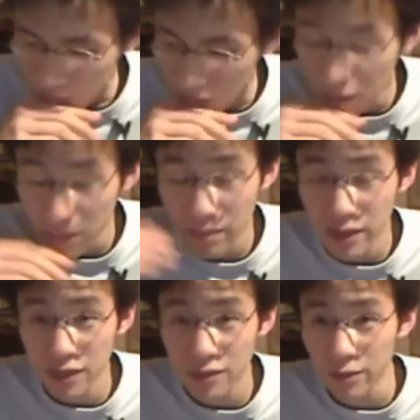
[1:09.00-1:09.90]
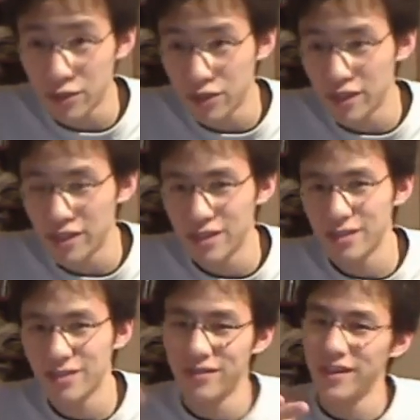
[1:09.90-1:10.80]
So please watch
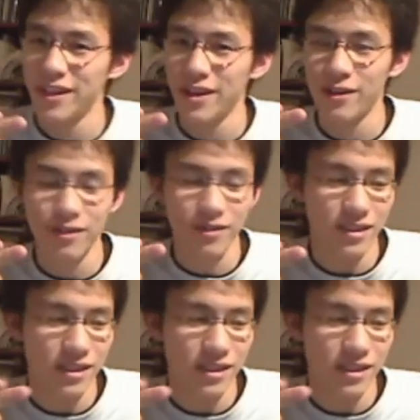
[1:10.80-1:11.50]
this video.